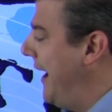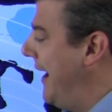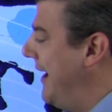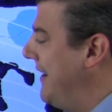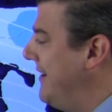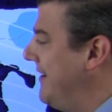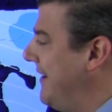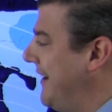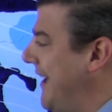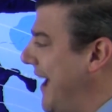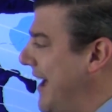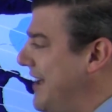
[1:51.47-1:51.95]

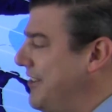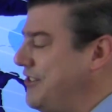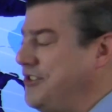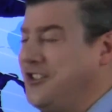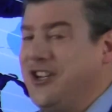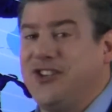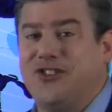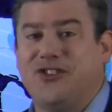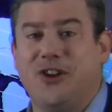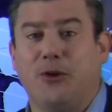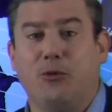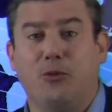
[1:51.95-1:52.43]
indicates
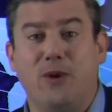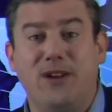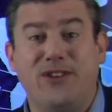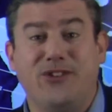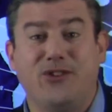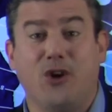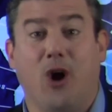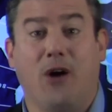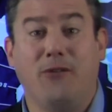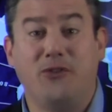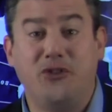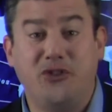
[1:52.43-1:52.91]
just a
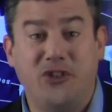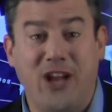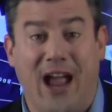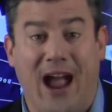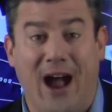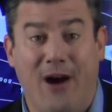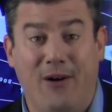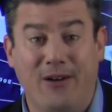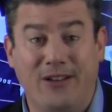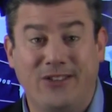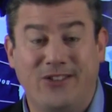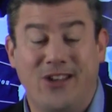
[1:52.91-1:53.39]
risk of
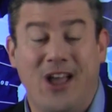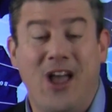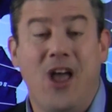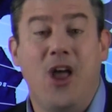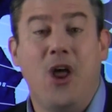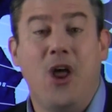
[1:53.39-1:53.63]
showers,